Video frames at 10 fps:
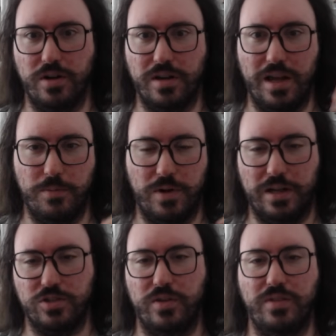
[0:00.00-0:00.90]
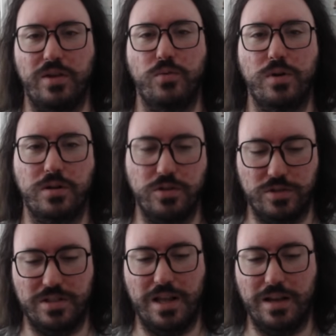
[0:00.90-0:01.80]
time. Like, so if they were to
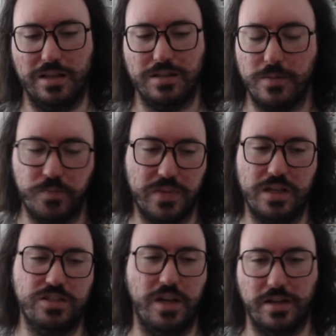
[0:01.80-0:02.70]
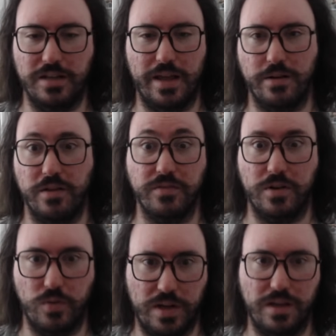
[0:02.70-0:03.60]
sell it, shut it down after a
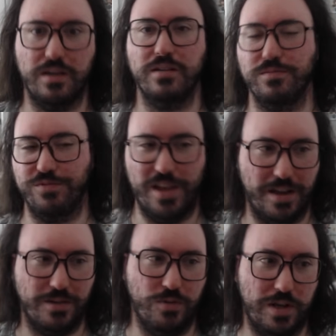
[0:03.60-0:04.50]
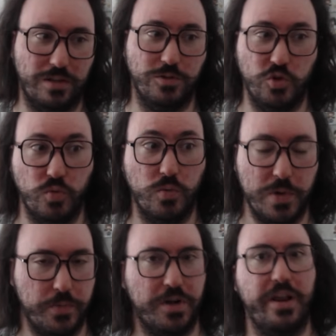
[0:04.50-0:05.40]
week, then, well, you would be
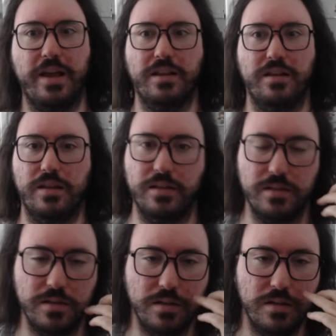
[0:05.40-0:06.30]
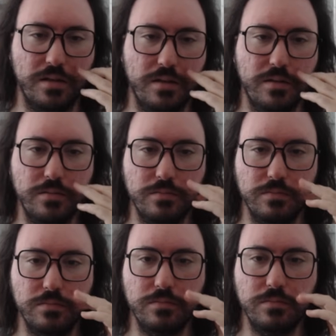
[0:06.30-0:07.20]
protected
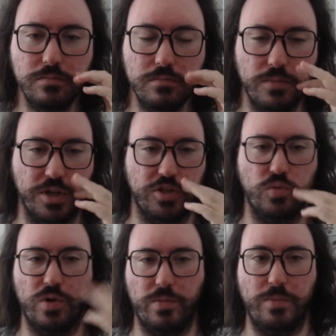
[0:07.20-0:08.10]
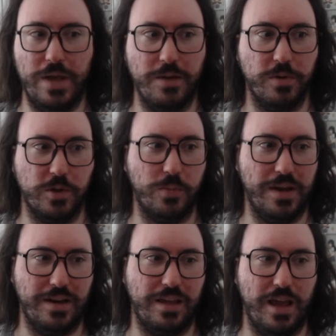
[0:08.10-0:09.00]
because you wouldn't be able to play
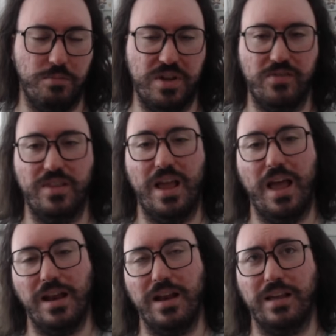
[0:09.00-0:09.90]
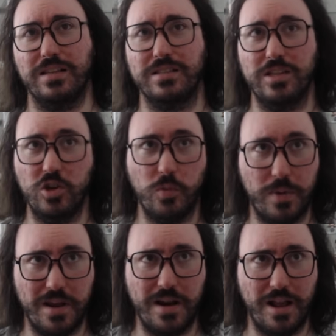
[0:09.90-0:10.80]
the game. If they had like a single
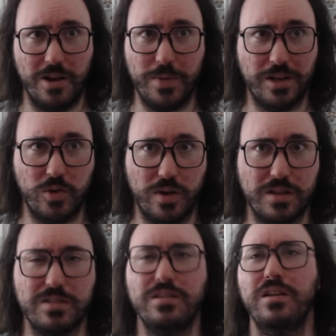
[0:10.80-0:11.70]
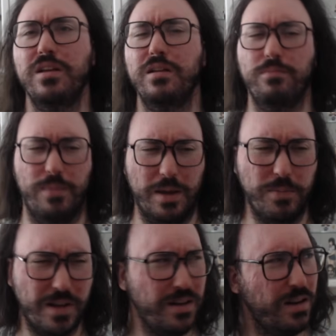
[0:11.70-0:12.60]
player element to it,
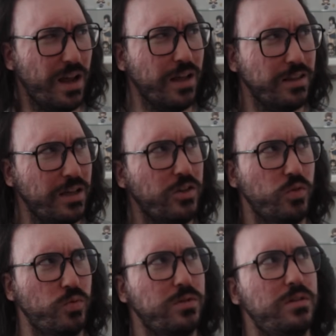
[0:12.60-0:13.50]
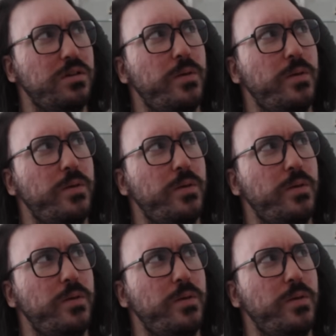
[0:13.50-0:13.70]
maybe I think you would,